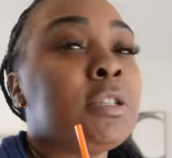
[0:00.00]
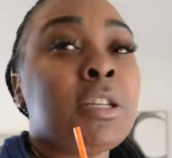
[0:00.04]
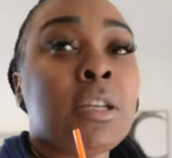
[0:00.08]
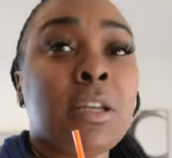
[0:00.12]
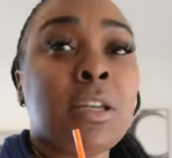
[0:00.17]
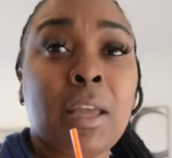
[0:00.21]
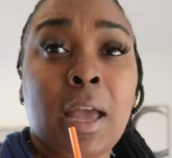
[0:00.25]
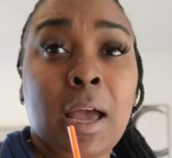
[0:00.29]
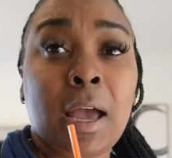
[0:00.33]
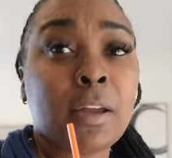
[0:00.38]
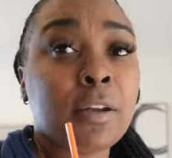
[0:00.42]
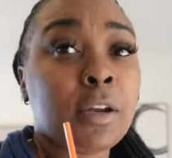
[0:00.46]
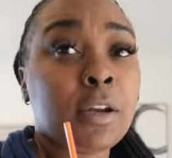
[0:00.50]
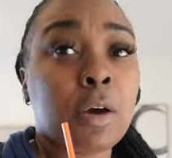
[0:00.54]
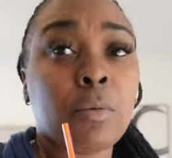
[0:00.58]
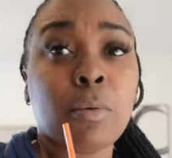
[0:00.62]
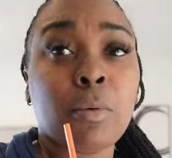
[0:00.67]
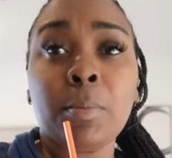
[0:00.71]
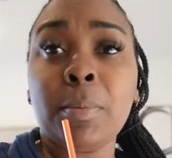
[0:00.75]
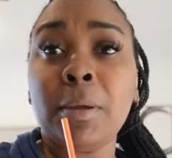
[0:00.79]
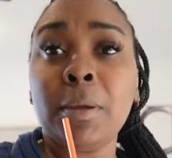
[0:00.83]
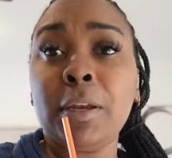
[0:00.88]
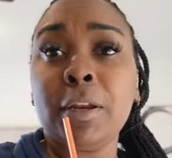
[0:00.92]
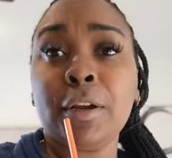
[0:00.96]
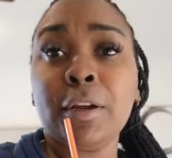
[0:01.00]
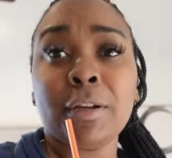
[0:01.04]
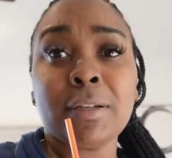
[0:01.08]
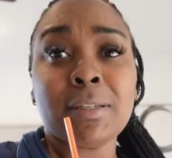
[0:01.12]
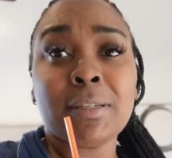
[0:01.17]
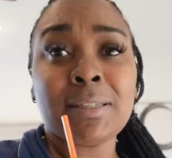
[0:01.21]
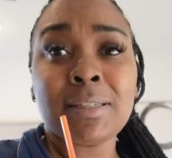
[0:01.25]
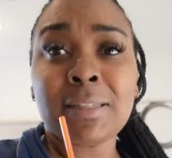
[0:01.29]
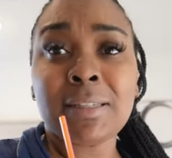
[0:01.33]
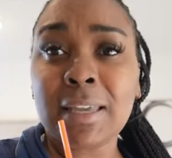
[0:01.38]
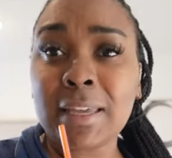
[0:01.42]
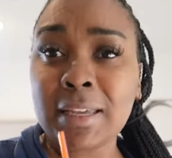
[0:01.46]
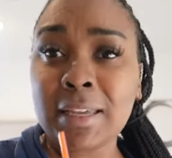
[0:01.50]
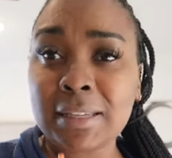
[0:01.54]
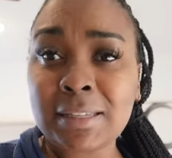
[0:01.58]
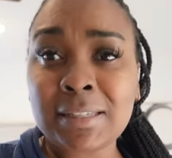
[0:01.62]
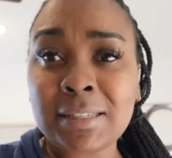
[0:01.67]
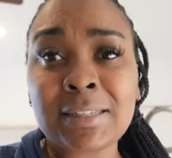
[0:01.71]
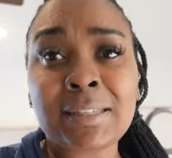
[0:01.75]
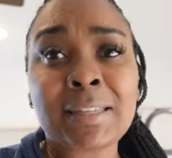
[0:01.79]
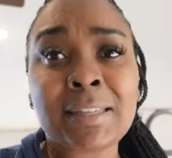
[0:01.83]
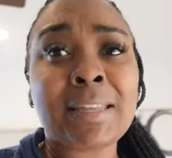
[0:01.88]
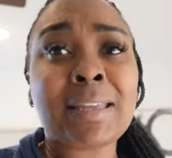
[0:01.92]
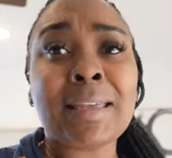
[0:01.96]
y'all know we be there at
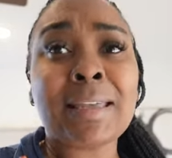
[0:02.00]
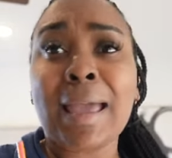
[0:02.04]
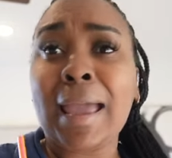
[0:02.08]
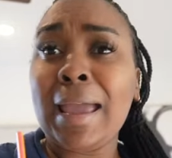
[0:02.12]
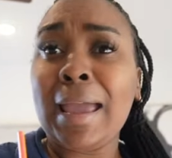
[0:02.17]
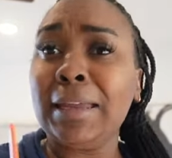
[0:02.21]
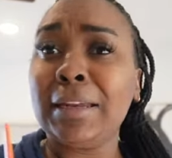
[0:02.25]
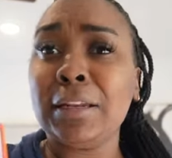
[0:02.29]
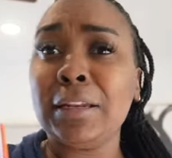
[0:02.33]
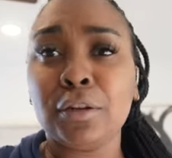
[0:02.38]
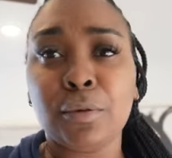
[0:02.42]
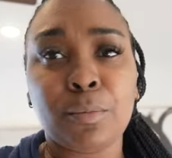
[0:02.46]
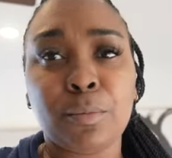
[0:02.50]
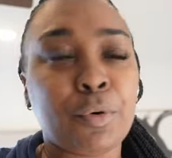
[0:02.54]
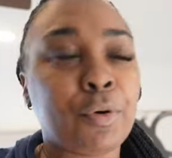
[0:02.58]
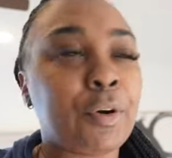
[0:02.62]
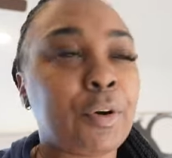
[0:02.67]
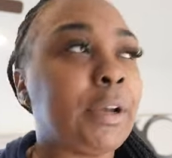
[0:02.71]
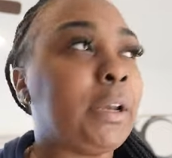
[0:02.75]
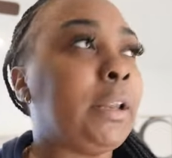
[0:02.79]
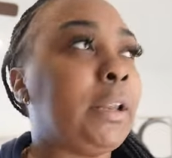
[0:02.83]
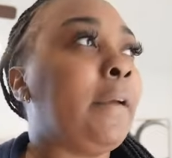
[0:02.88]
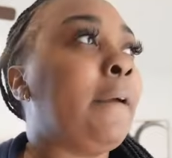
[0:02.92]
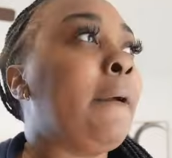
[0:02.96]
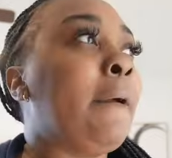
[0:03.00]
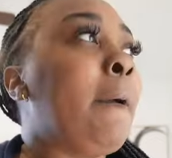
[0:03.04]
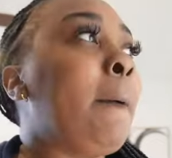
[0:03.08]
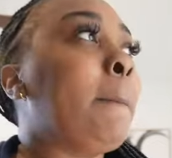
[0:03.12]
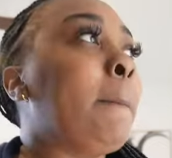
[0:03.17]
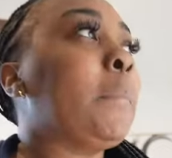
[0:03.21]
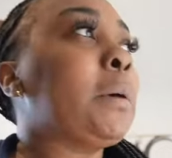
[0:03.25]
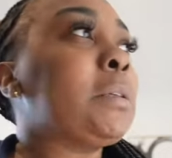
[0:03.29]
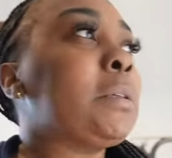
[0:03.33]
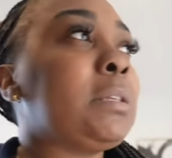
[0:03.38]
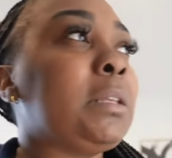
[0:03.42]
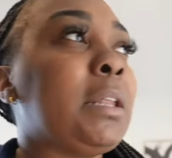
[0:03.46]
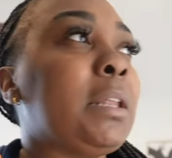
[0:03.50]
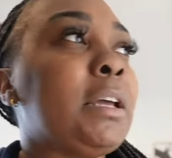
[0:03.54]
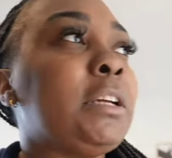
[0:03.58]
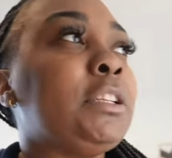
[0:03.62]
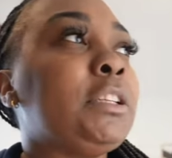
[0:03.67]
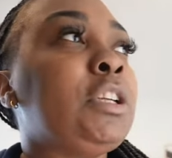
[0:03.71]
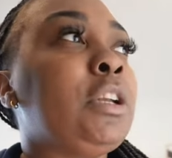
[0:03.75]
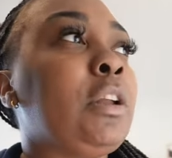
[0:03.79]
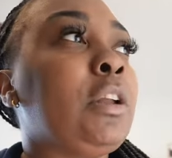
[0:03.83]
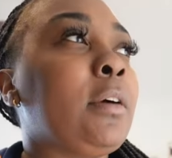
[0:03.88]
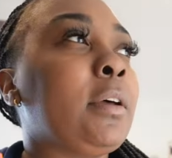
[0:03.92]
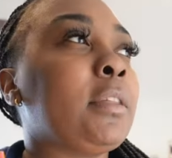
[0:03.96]
six, eight in the morning. But today,
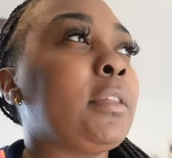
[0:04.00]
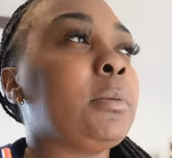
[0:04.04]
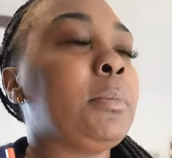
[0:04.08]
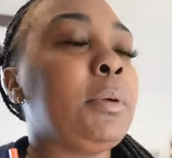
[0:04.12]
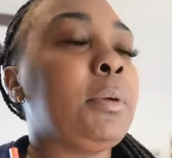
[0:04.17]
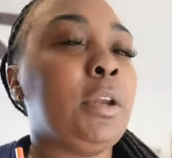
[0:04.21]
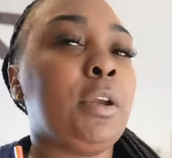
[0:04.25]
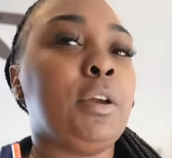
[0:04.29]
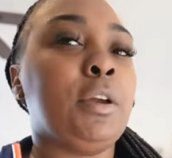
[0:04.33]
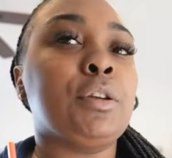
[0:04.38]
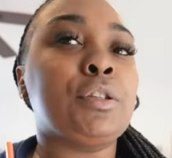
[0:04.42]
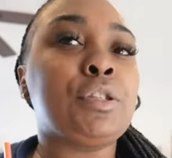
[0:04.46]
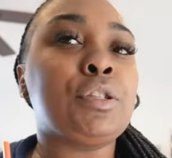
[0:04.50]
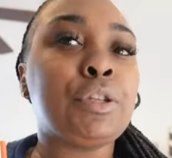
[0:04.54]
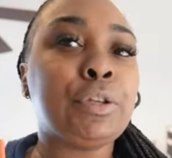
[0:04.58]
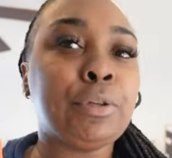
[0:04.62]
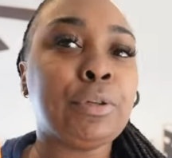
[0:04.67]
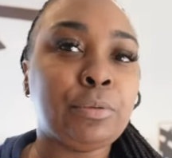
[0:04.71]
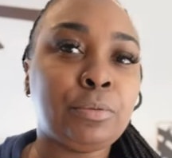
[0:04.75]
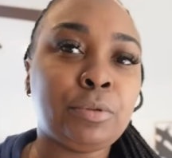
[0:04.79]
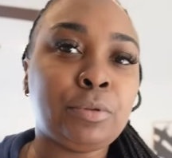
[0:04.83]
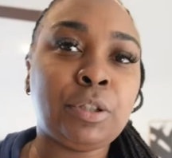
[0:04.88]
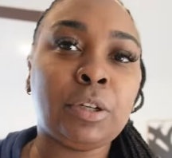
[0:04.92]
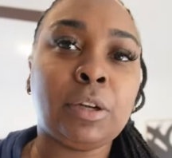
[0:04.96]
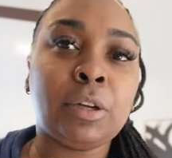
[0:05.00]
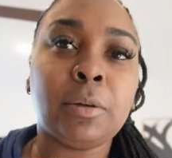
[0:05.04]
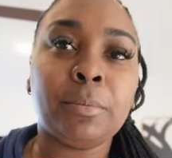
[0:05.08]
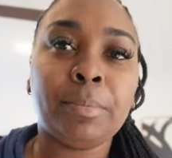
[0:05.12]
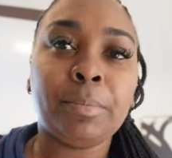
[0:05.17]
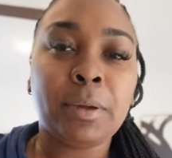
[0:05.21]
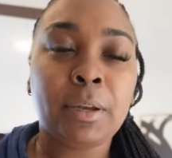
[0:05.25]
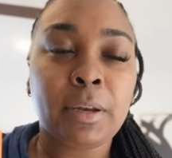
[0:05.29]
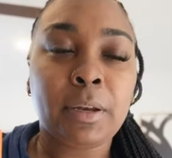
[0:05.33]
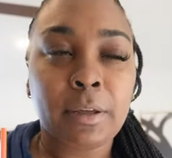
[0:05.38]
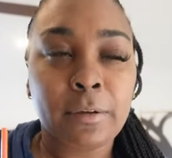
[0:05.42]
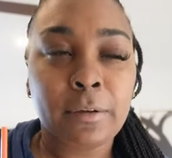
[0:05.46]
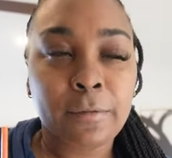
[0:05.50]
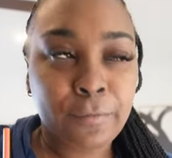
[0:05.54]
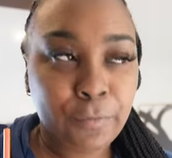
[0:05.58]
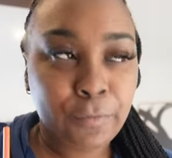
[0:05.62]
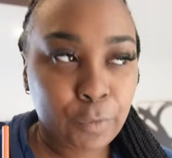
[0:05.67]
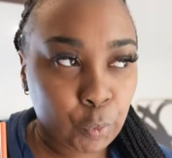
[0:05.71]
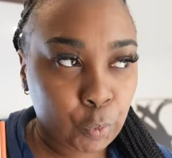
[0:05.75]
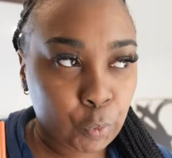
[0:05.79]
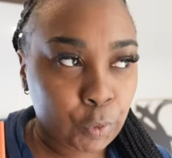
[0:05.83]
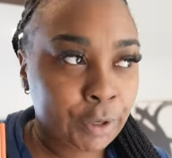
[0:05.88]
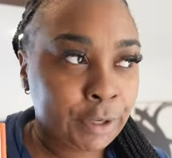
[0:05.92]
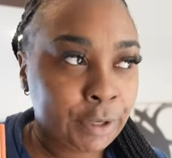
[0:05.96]
she don't have to be there at two. She'll compete at
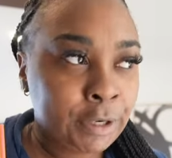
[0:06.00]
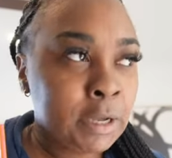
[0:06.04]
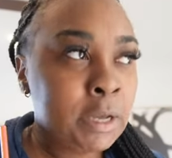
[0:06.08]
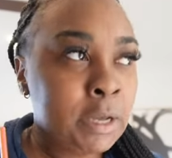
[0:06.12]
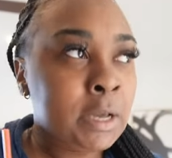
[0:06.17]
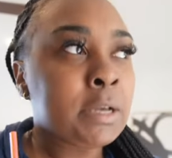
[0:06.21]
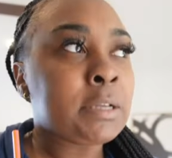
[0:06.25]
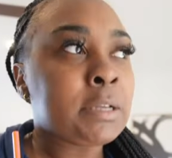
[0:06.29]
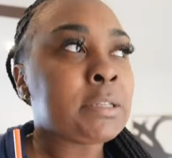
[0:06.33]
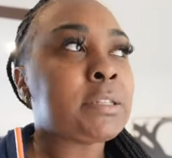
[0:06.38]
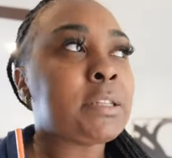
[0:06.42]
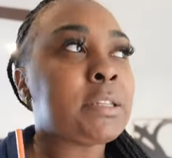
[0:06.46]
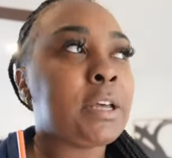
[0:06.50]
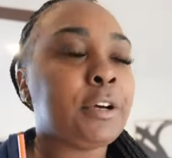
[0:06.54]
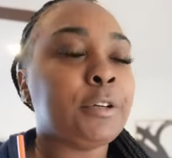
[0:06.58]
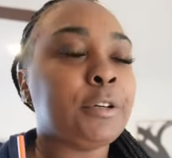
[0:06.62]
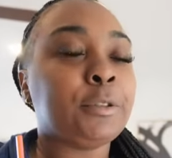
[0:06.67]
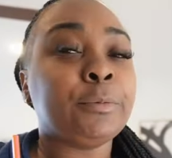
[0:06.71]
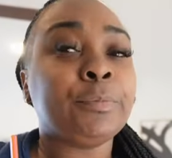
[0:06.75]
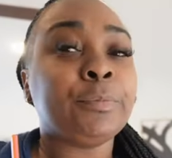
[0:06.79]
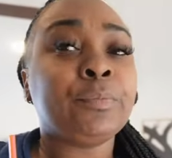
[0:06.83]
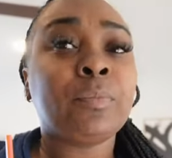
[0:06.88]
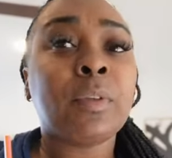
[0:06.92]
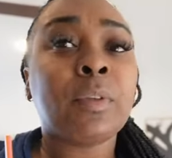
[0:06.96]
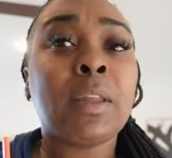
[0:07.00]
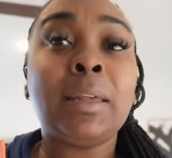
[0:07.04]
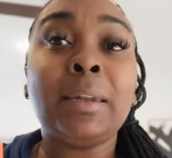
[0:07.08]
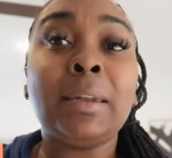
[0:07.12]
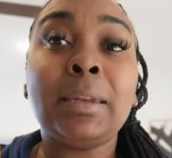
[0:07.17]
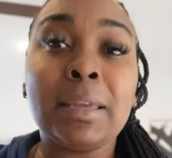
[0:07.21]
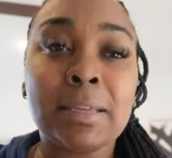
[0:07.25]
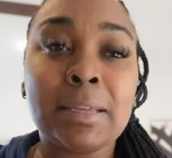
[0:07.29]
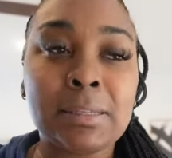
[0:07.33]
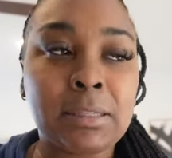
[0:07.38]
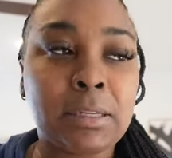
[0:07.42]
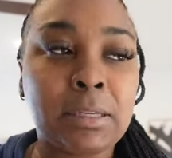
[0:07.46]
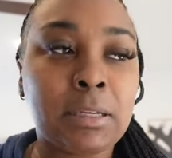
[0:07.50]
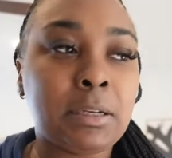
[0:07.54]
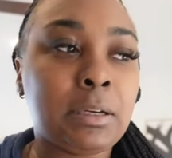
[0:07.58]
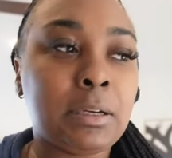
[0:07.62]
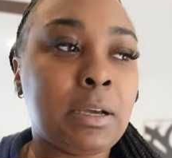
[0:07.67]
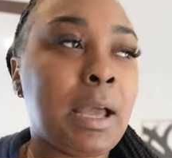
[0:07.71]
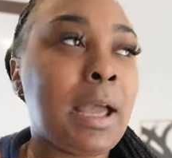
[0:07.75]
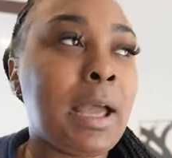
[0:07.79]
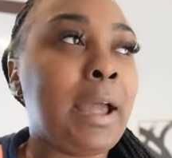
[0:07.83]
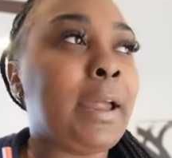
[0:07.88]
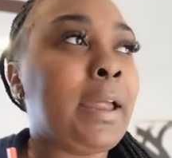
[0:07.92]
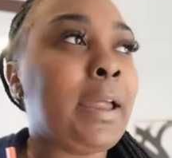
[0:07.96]
four. So, that's
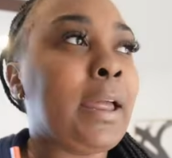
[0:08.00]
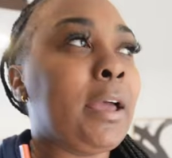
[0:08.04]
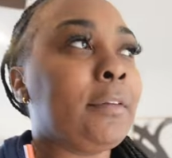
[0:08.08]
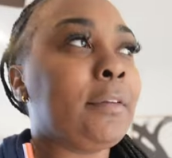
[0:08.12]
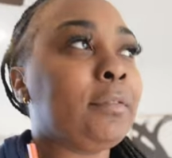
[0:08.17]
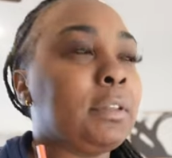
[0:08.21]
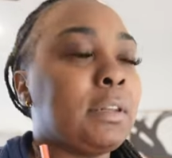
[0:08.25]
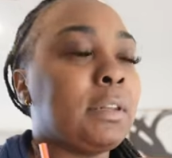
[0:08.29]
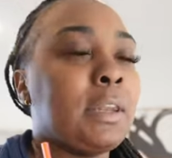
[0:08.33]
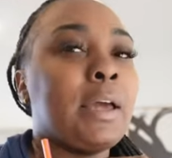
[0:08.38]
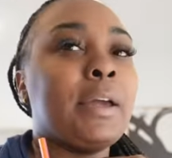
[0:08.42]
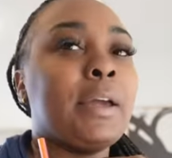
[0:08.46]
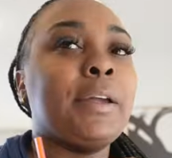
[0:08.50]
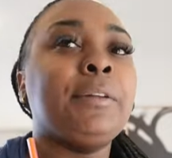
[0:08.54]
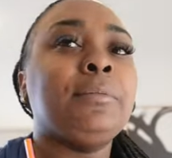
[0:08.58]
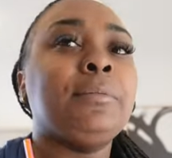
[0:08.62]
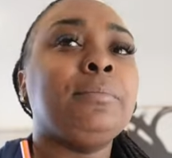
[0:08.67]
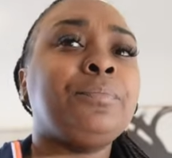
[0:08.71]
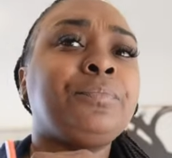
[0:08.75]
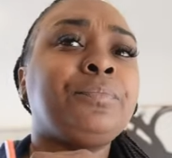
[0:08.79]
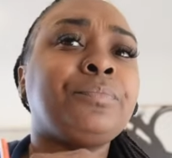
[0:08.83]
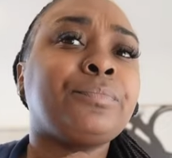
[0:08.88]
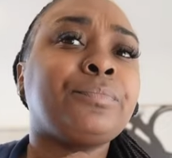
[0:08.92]
good. I ain't have to, like,